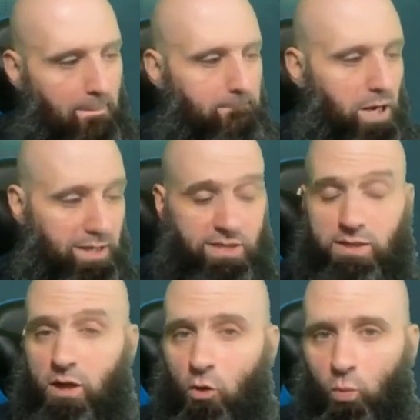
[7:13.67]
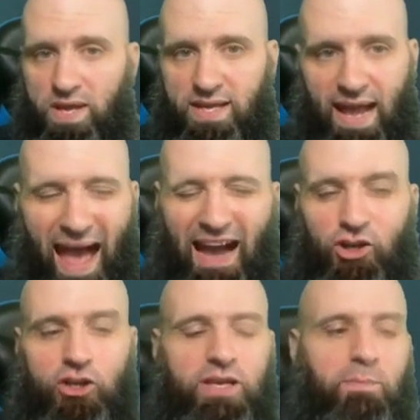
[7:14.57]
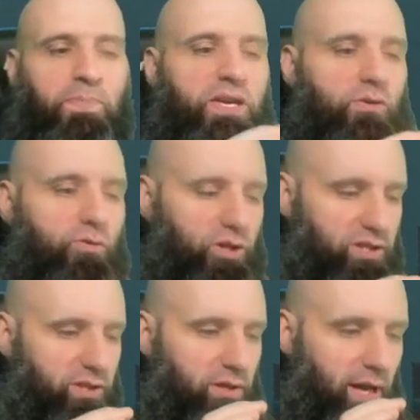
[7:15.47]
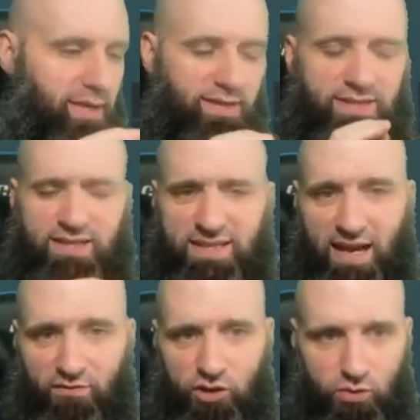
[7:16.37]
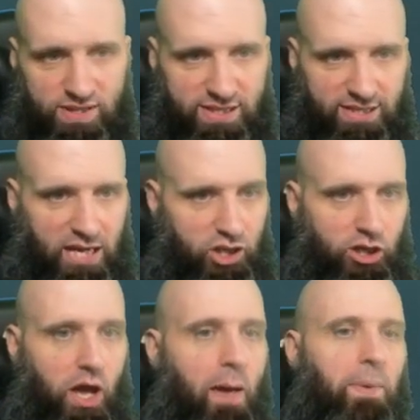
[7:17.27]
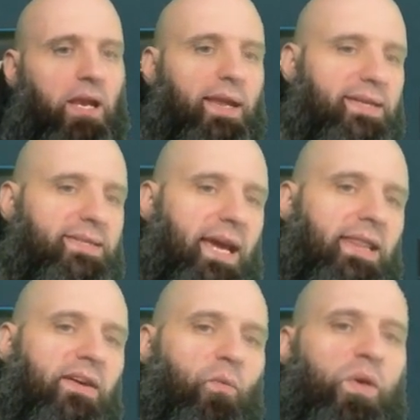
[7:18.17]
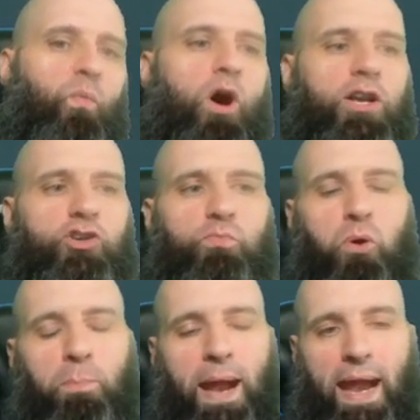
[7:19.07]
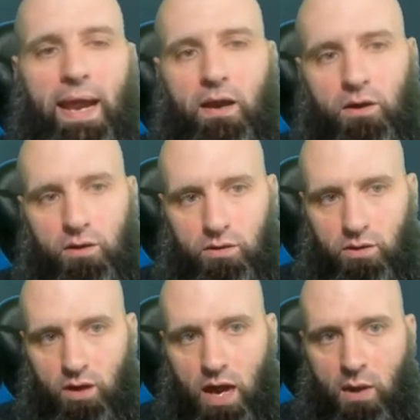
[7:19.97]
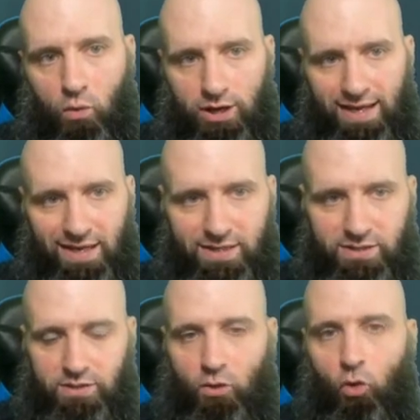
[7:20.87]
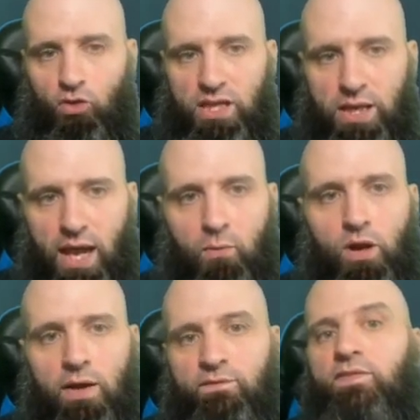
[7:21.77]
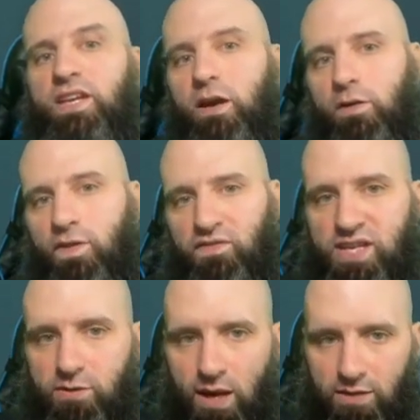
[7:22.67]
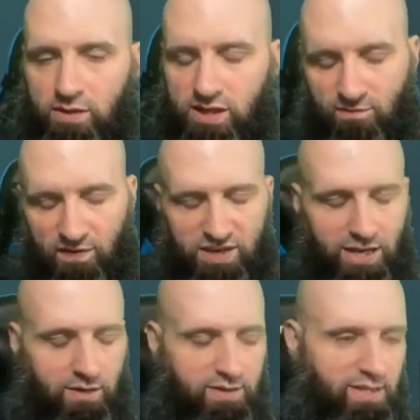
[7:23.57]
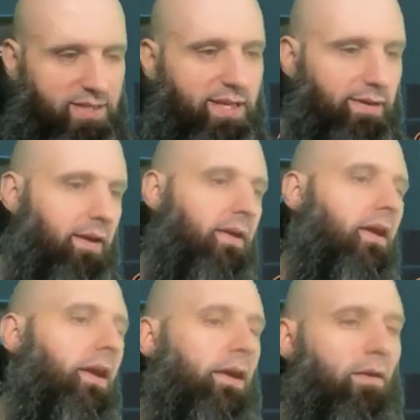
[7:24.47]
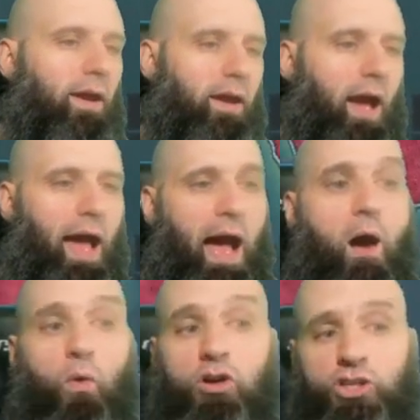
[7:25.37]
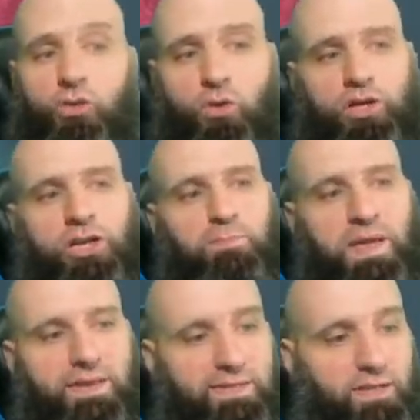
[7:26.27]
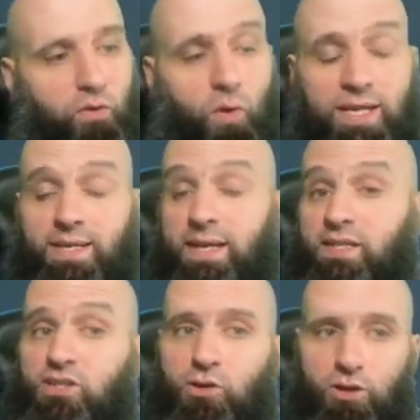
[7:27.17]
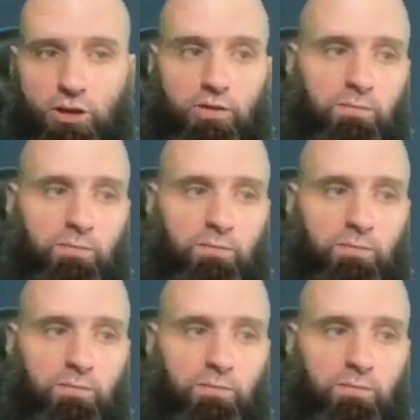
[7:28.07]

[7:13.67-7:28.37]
But we can actually abuse, and this doesn't have to do with secession, but let's say that we want to prepare our next holding, and we're at fifteen out of fifteen rather than fifteen out of sixteen, right? Our stewardship isn't quite as good.